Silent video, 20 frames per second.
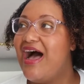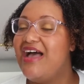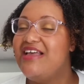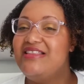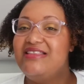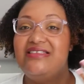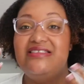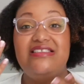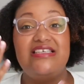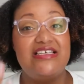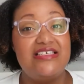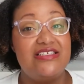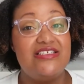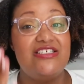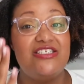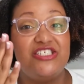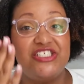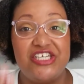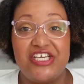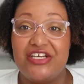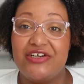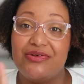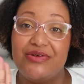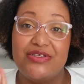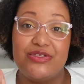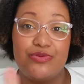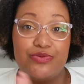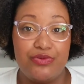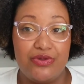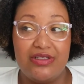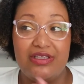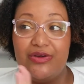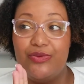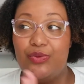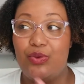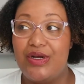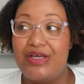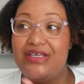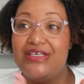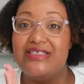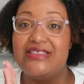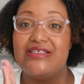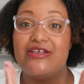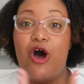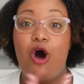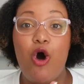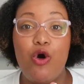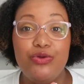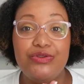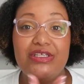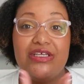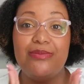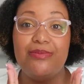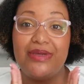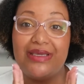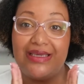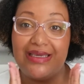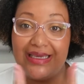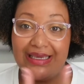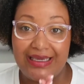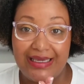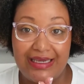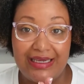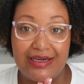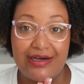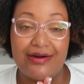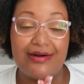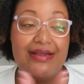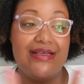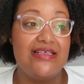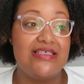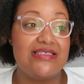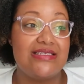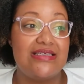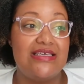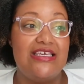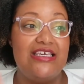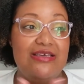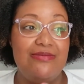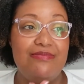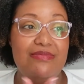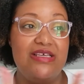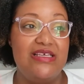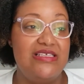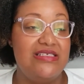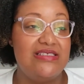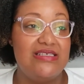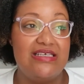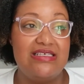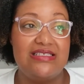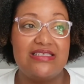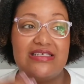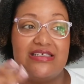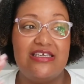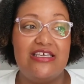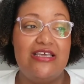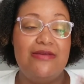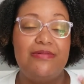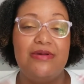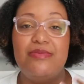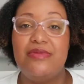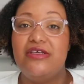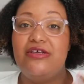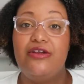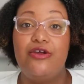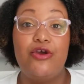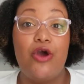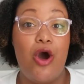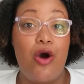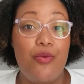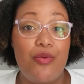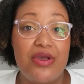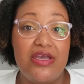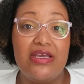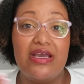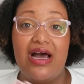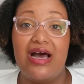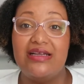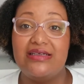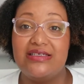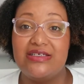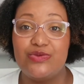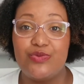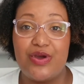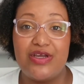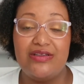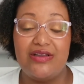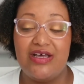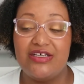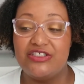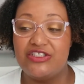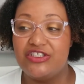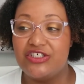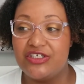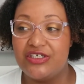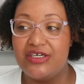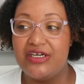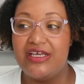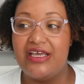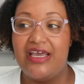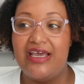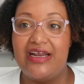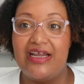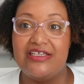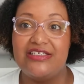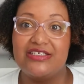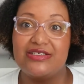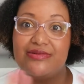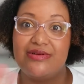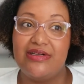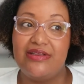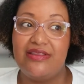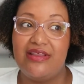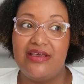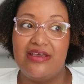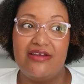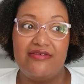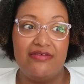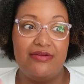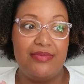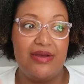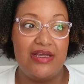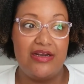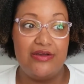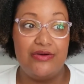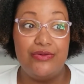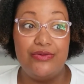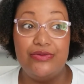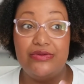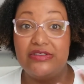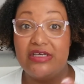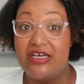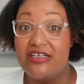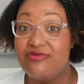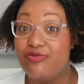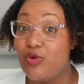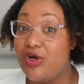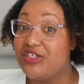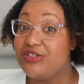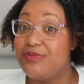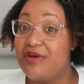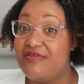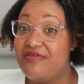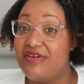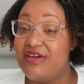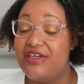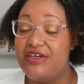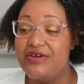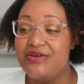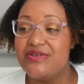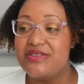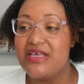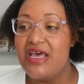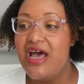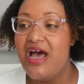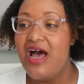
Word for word: this channel is really what is holding me here, is keeping me going on this weight loss journey. And I just want to thank everybody who does watch my videos,